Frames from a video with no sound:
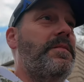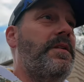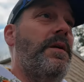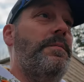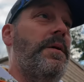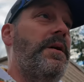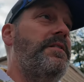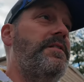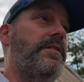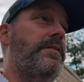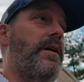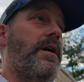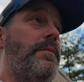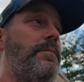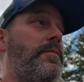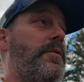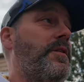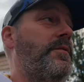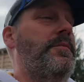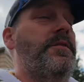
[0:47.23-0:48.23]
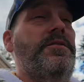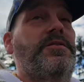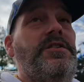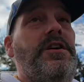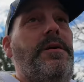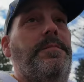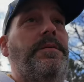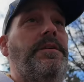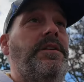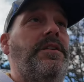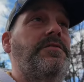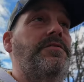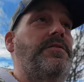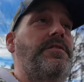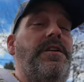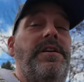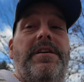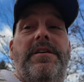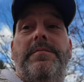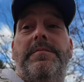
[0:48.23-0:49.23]
I meant to grab them when I went shopping
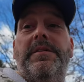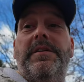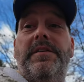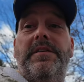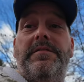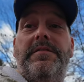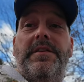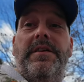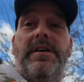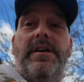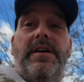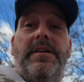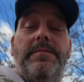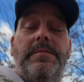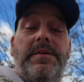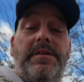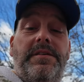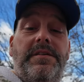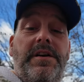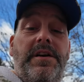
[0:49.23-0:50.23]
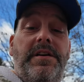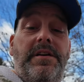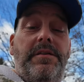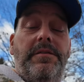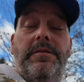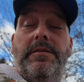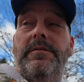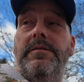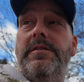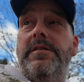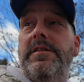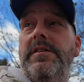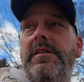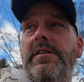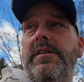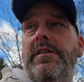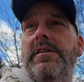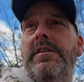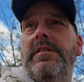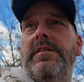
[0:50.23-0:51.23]
yesterday and completely forgot, but anywho.
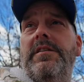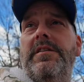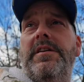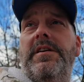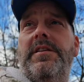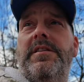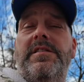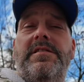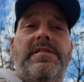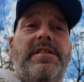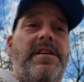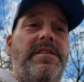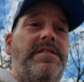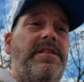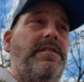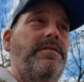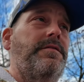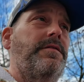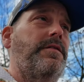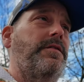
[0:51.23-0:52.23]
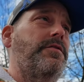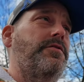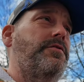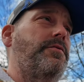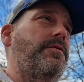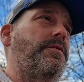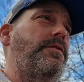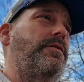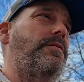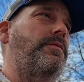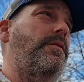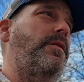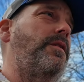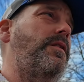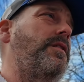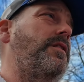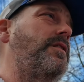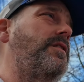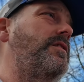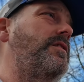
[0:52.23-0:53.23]
I'm going to get these guys out for a short little walk,